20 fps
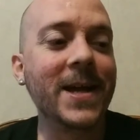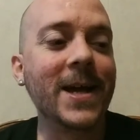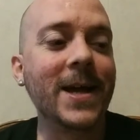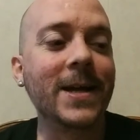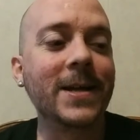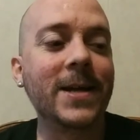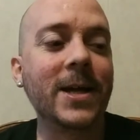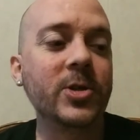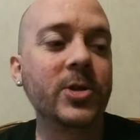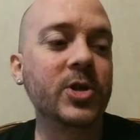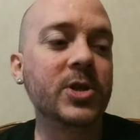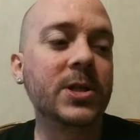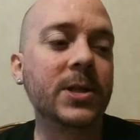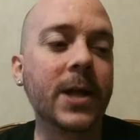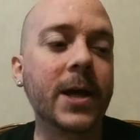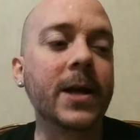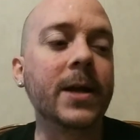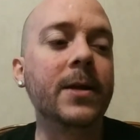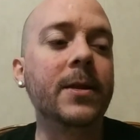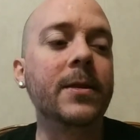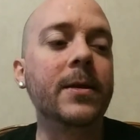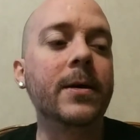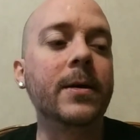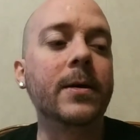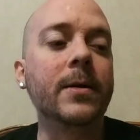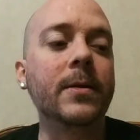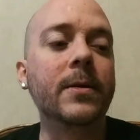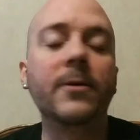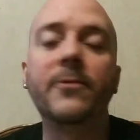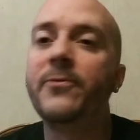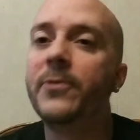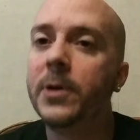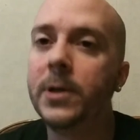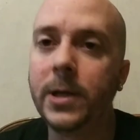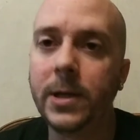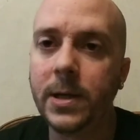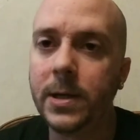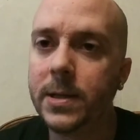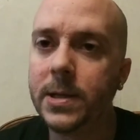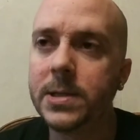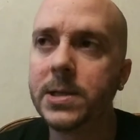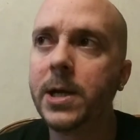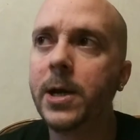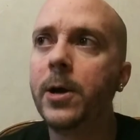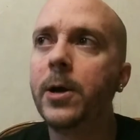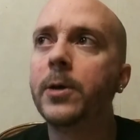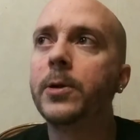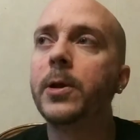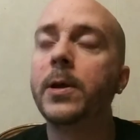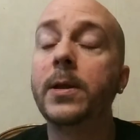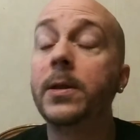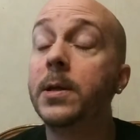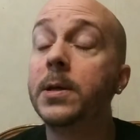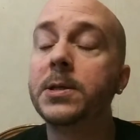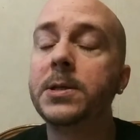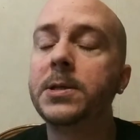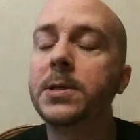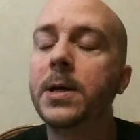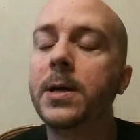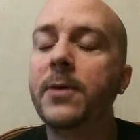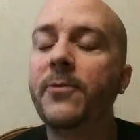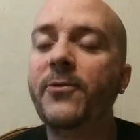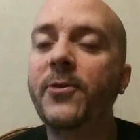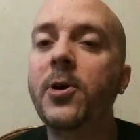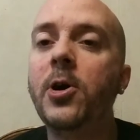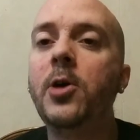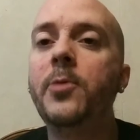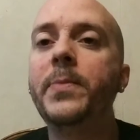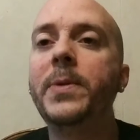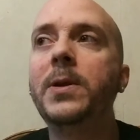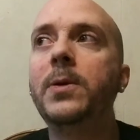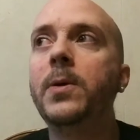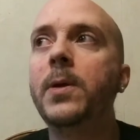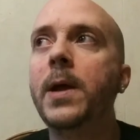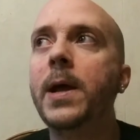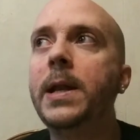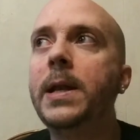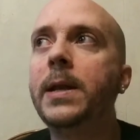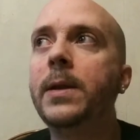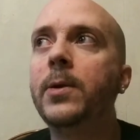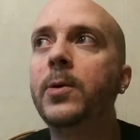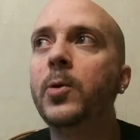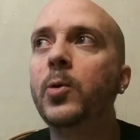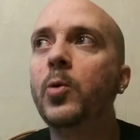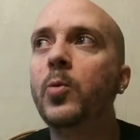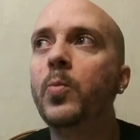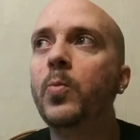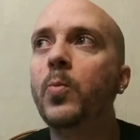and I just like the villain in this character in this film, and